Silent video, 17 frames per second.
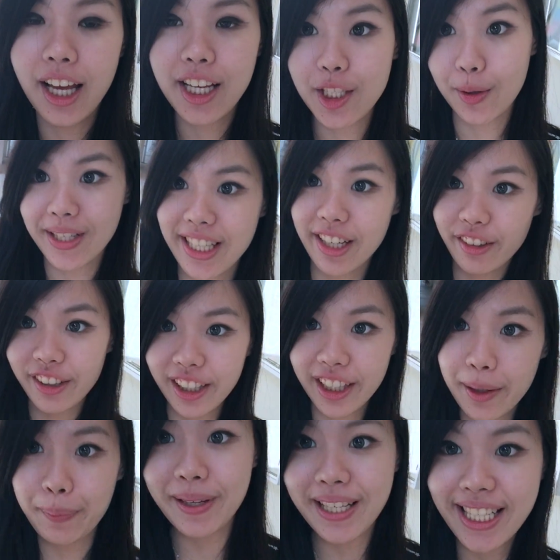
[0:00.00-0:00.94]
So it's a
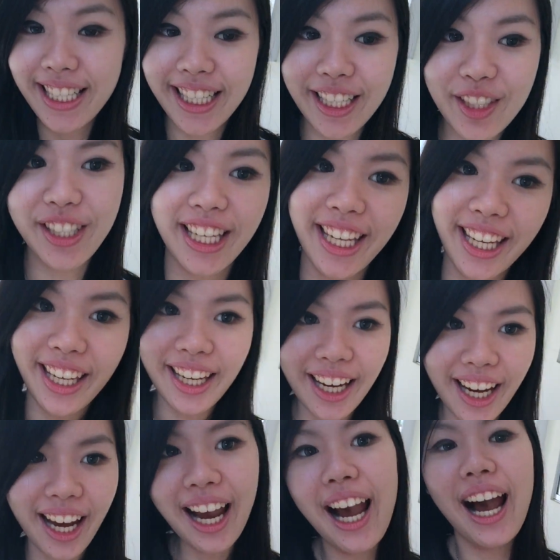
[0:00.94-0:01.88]
really busy day today.